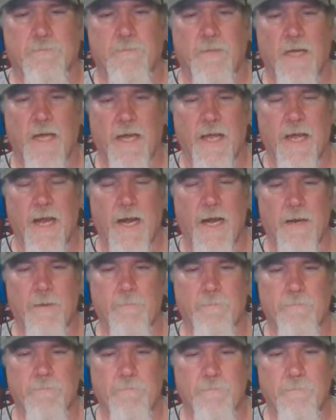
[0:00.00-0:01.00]
I got
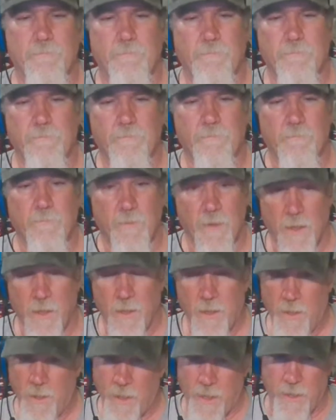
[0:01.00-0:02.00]
them.
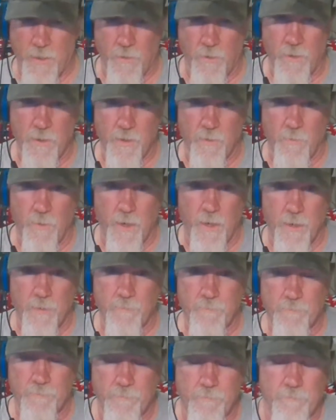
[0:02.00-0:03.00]
I know you want